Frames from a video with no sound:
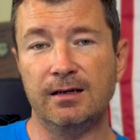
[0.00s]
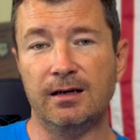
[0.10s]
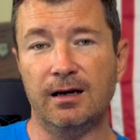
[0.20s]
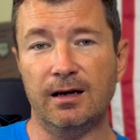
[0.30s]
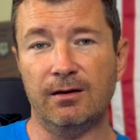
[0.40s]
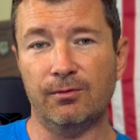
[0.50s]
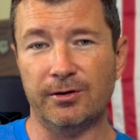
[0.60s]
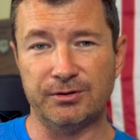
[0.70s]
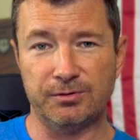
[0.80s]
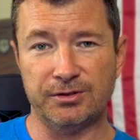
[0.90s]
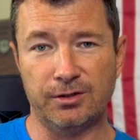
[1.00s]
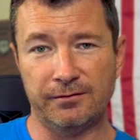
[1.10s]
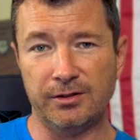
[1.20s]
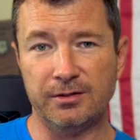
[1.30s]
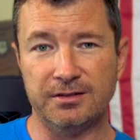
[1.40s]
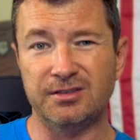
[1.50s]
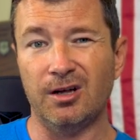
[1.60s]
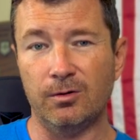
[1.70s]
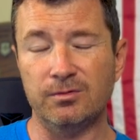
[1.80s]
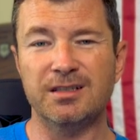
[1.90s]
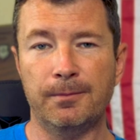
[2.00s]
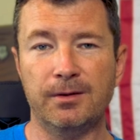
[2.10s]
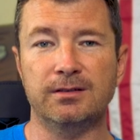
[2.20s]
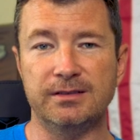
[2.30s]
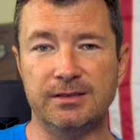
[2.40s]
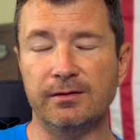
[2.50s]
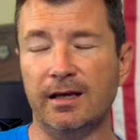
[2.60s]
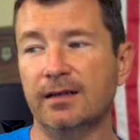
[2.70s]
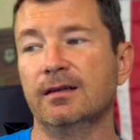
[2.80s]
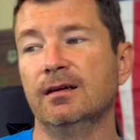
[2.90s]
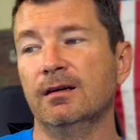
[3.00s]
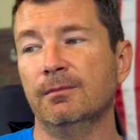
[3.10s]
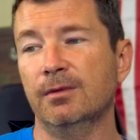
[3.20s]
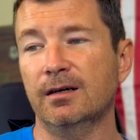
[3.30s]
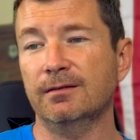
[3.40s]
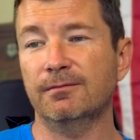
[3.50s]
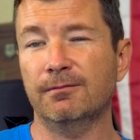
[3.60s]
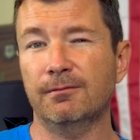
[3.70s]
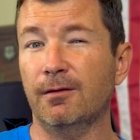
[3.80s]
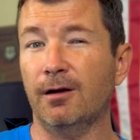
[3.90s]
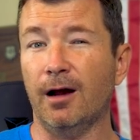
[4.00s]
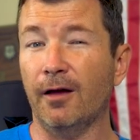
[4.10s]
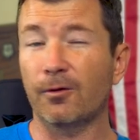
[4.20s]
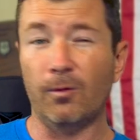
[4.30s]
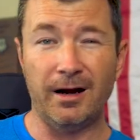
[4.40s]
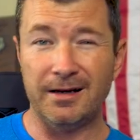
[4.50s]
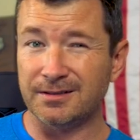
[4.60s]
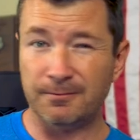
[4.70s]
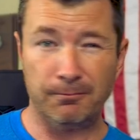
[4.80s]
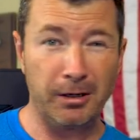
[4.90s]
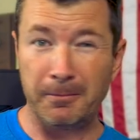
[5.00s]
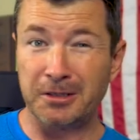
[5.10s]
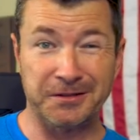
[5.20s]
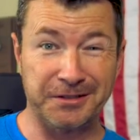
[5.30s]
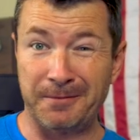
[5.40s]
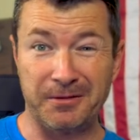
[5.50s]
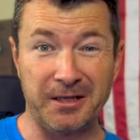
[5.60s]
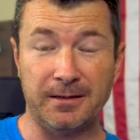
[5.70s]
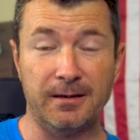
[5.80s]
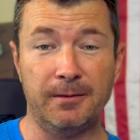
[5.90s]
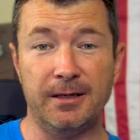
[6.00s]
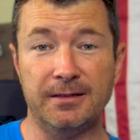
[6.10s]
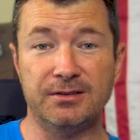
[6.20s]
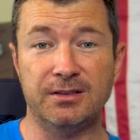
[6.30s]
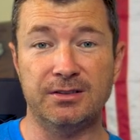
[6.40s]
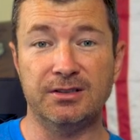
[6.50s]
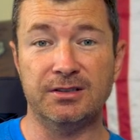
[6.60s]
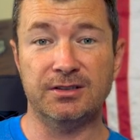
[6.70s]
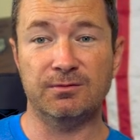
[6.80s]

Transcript: uh, whereas reserve units don't typically do that. But otherwise, pretty much the same thing. I mean, it's, it's just